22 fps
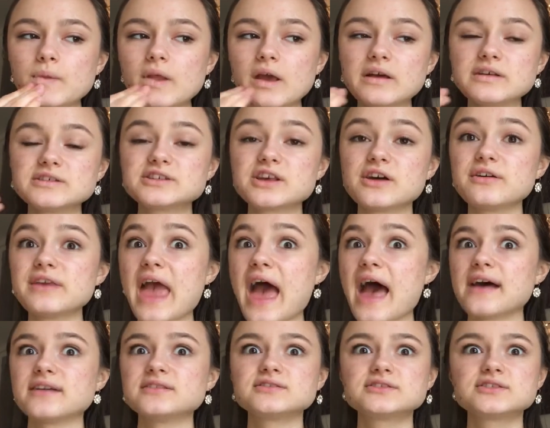So
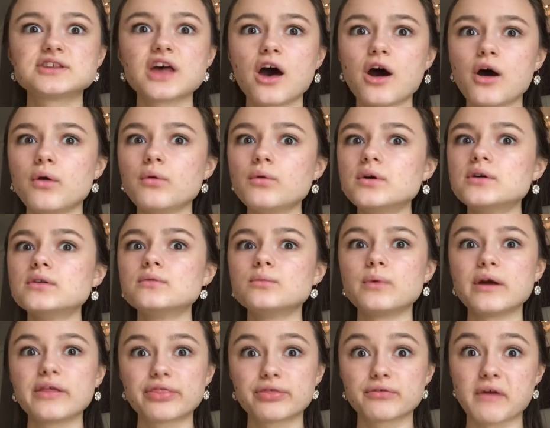yeah, sew
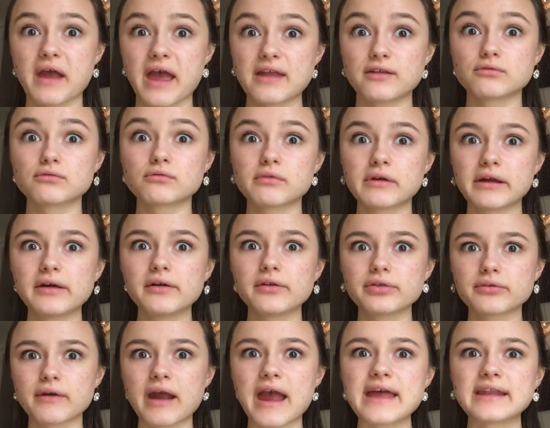with thread, real
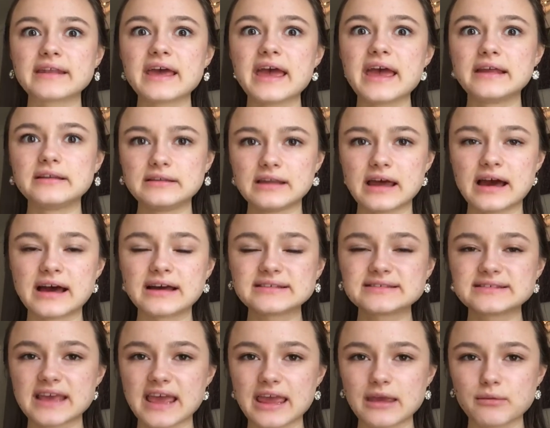thread, and not
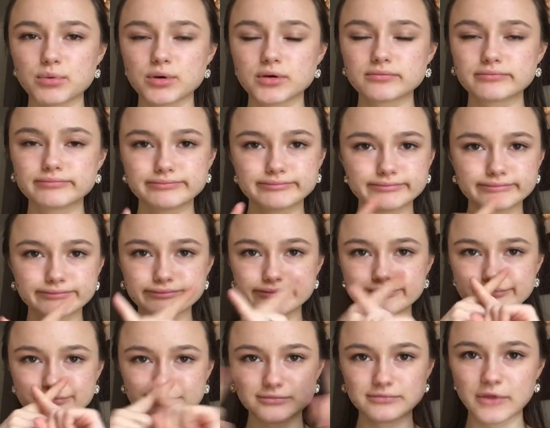tape.
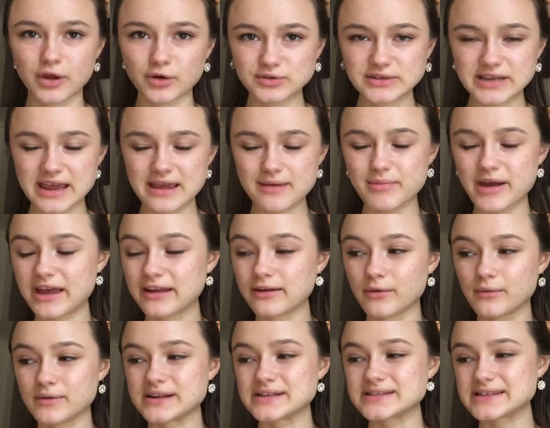No tape. I
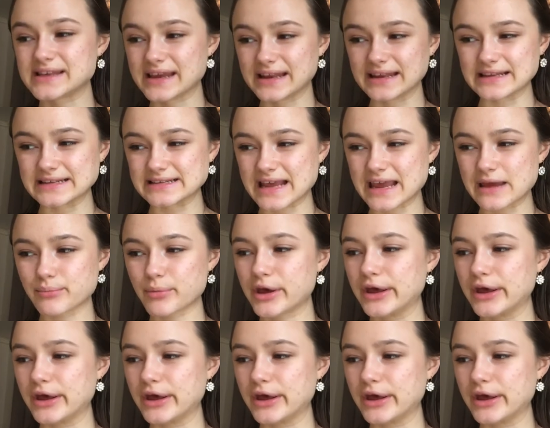don't want to see any tape.